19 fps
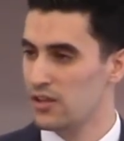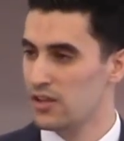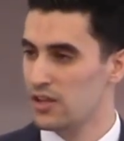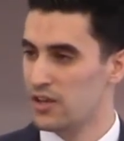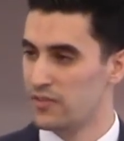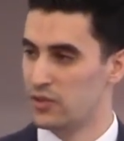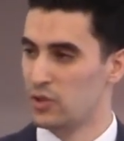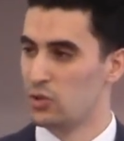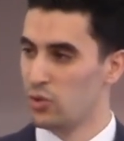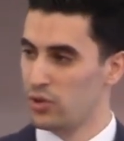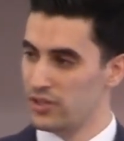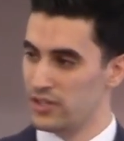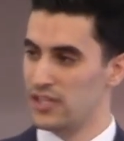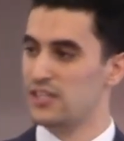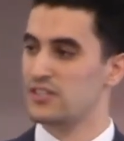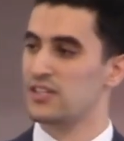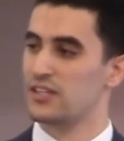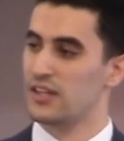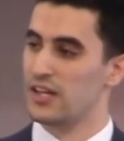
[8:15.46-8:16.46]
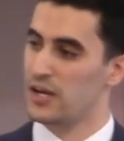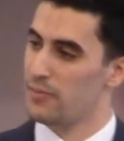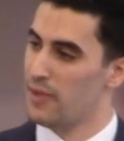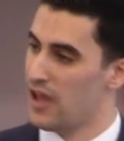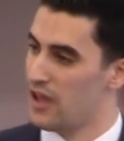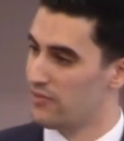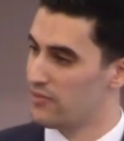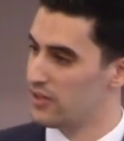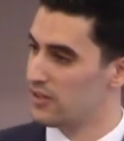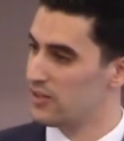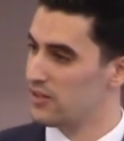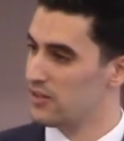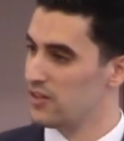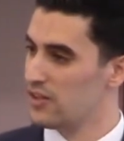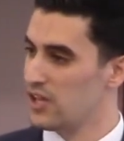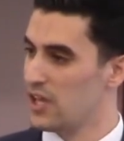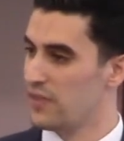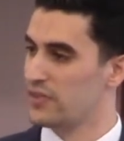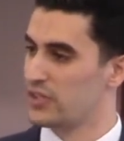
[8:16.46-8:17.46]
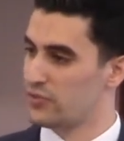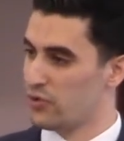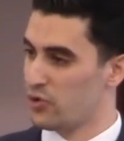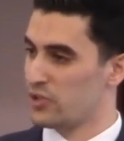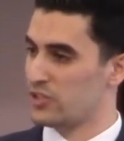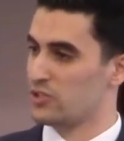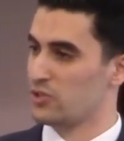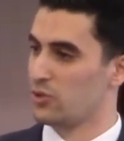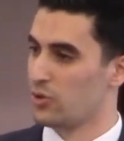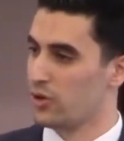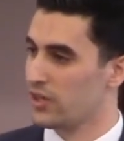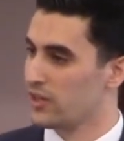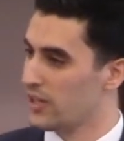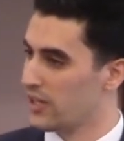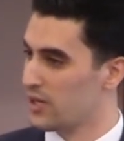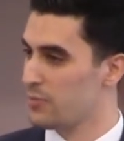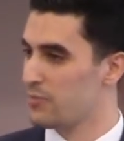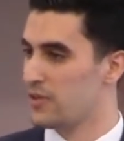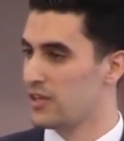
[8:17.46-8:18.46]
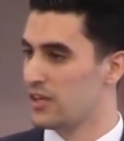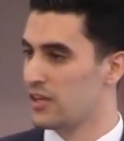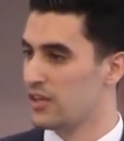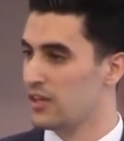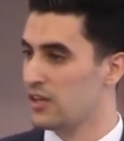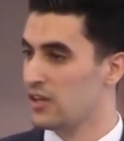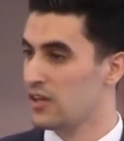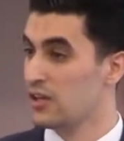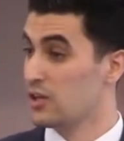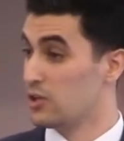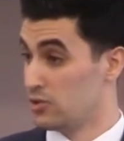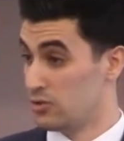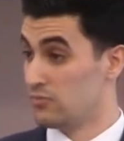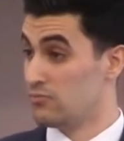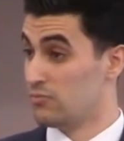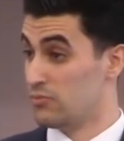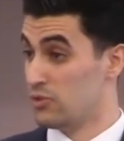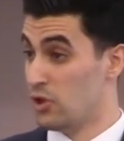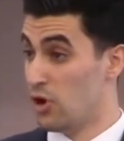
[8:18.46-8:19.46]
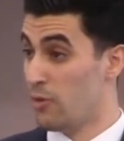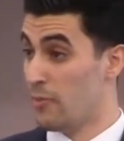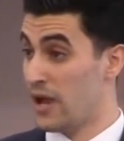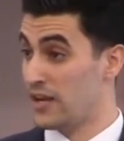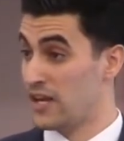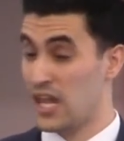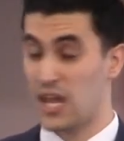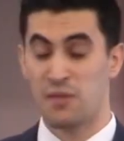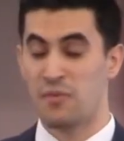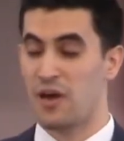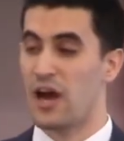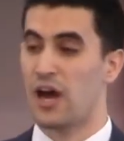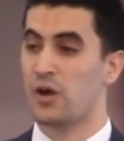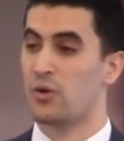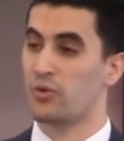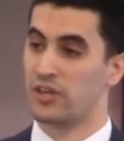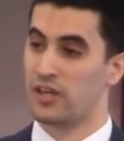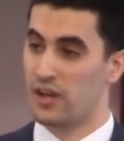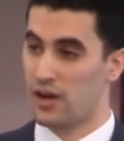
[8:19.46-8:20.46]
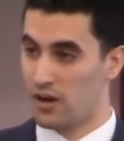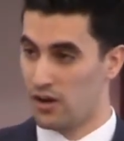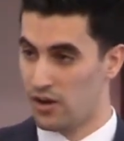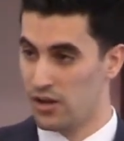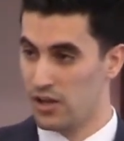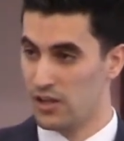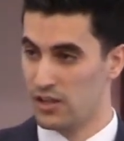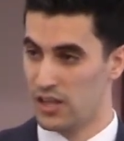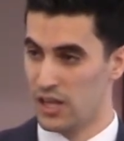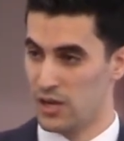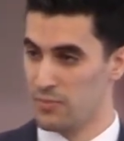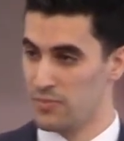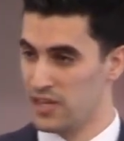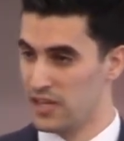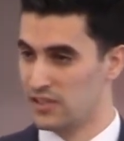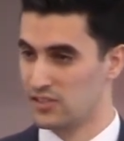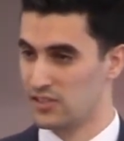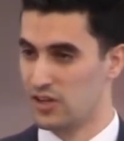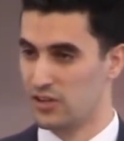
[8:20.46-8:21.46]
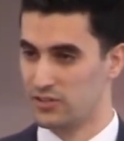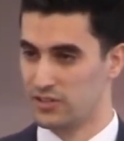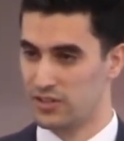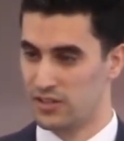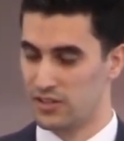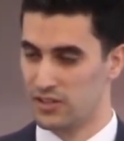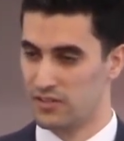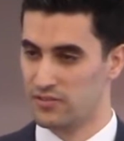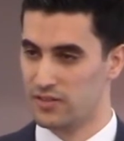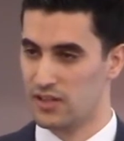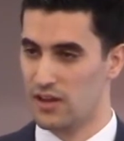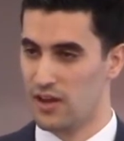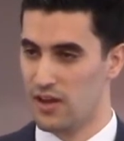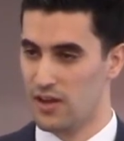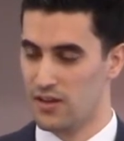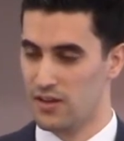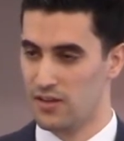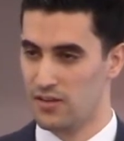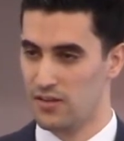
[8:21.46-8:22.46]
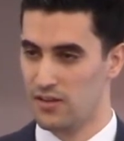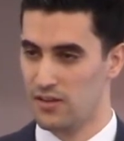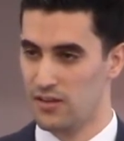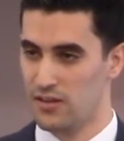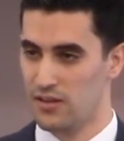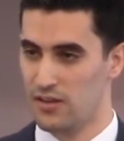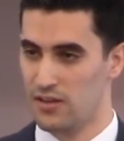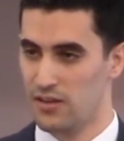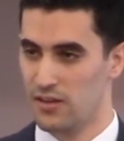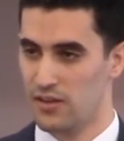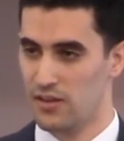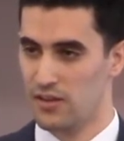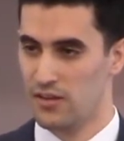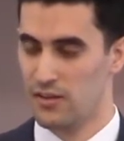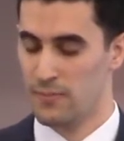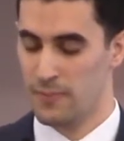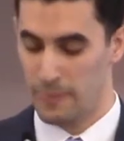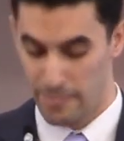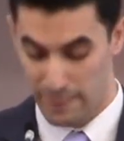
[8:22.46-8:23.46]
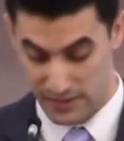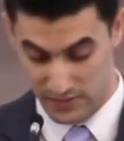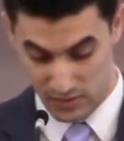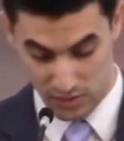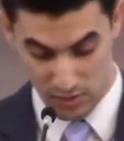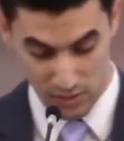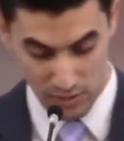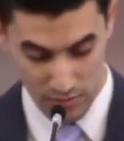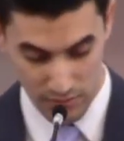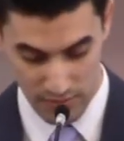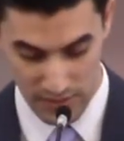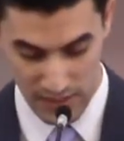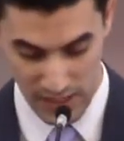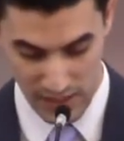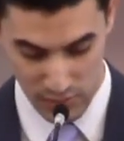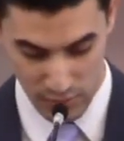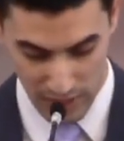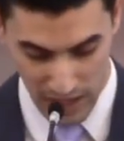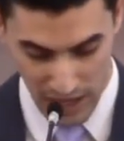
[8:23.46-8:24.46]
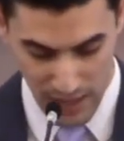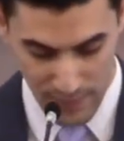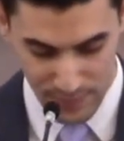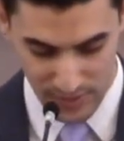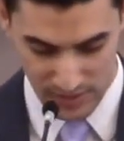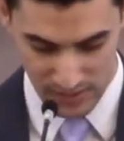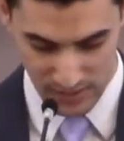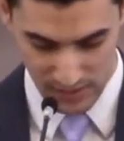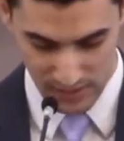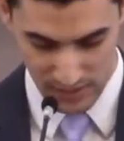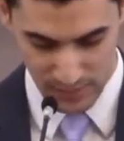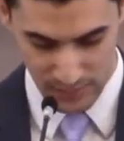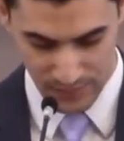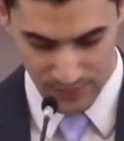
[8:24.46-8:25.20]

If the Lord needs it, let him have it. If it's for his glory, let it be. Know my name? I don't care. Let him be exalted and lifted high. And so that's what happens.